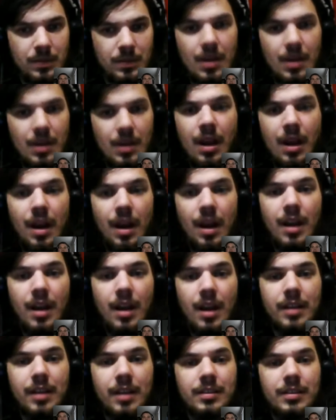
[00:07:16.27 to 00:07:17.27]
announcement
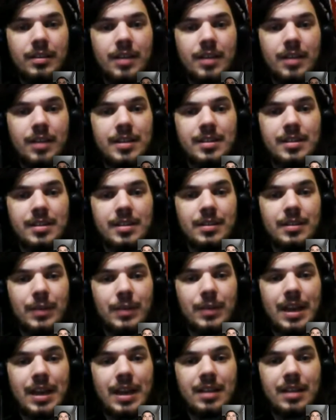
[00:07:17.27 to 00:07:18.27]
not really being an
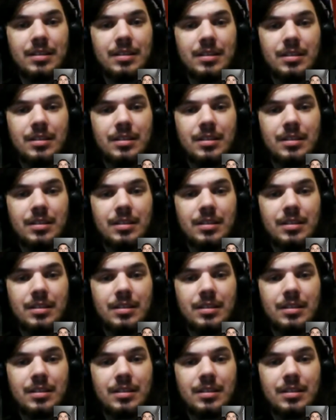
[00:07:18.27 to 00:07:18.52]
announcement, but